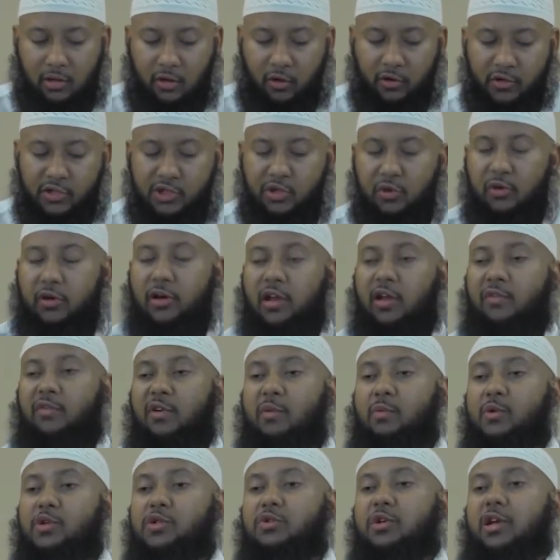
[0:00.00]
ujurni
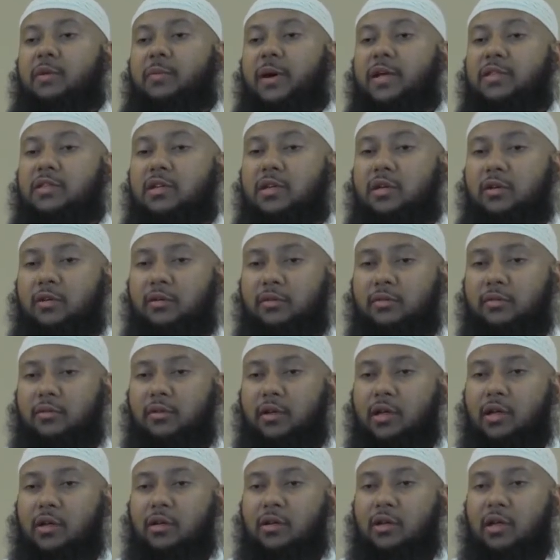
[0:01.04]
fi musibati,
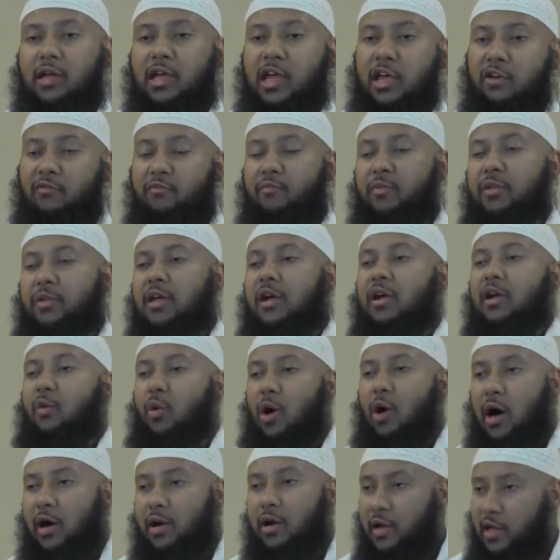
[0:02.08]
give me the
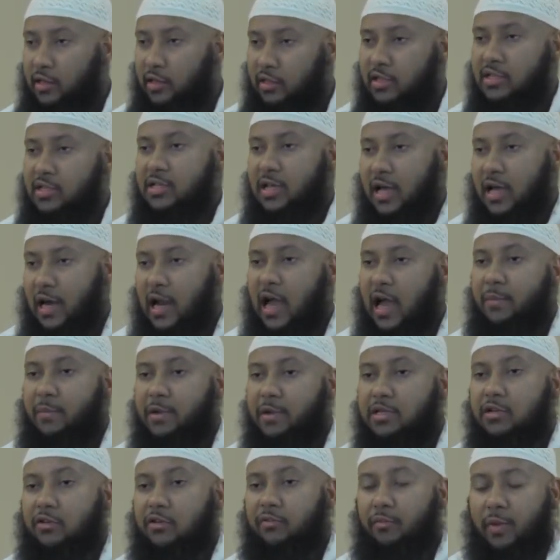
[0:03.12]
reward in this
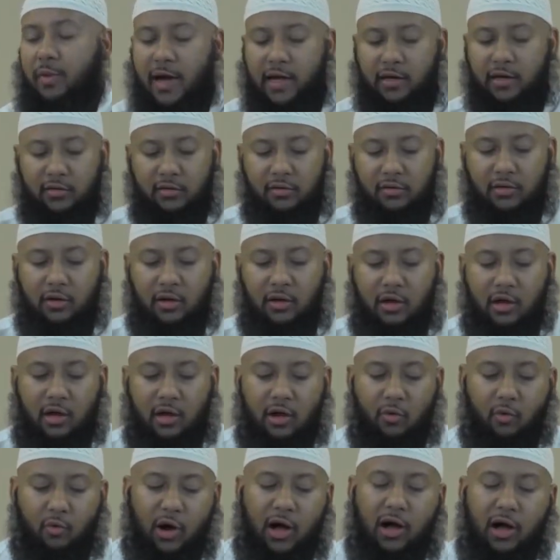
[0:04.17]
calamity of mine,
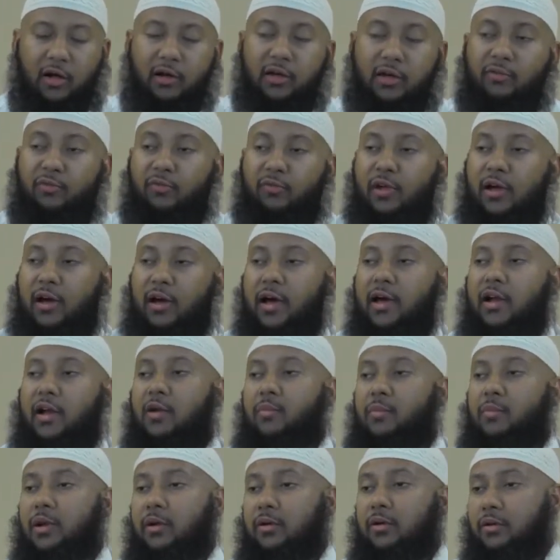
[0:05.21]
wakhlif li
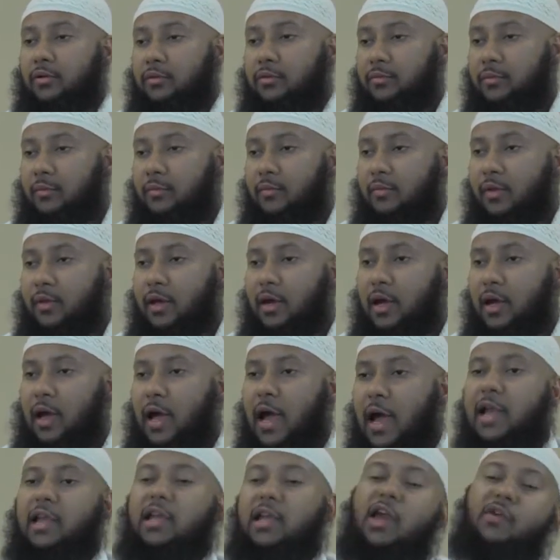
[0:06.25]
khayran minhu,
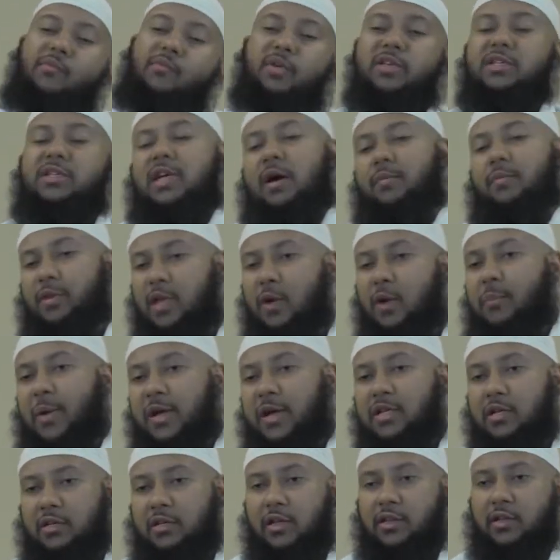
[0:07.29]
and give me something
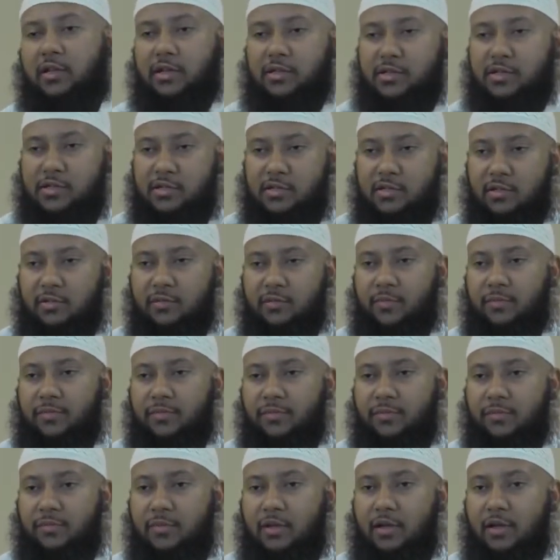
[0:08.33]
better than this.
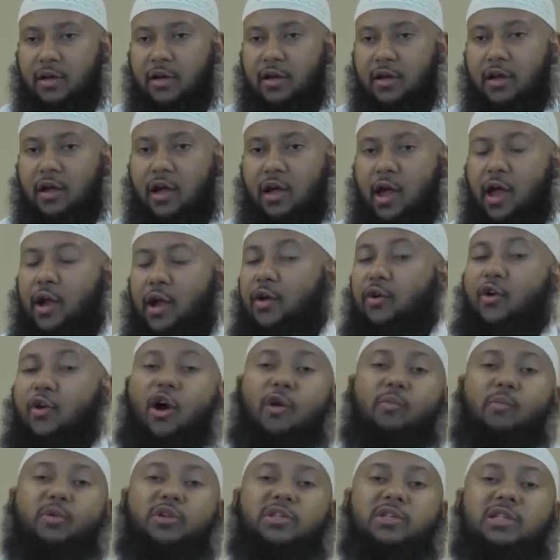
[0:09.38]

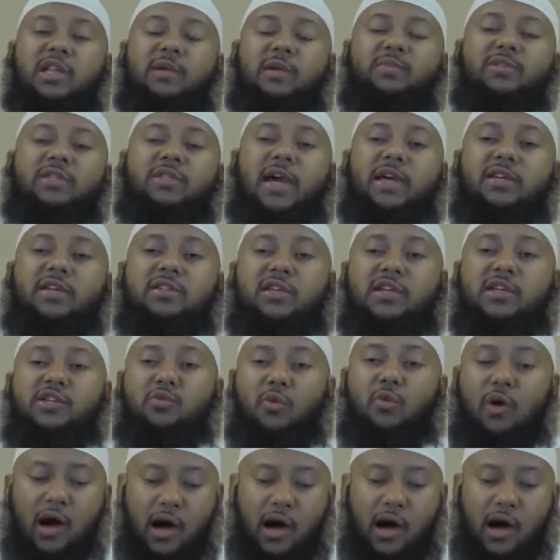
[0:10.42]
No Muslim says these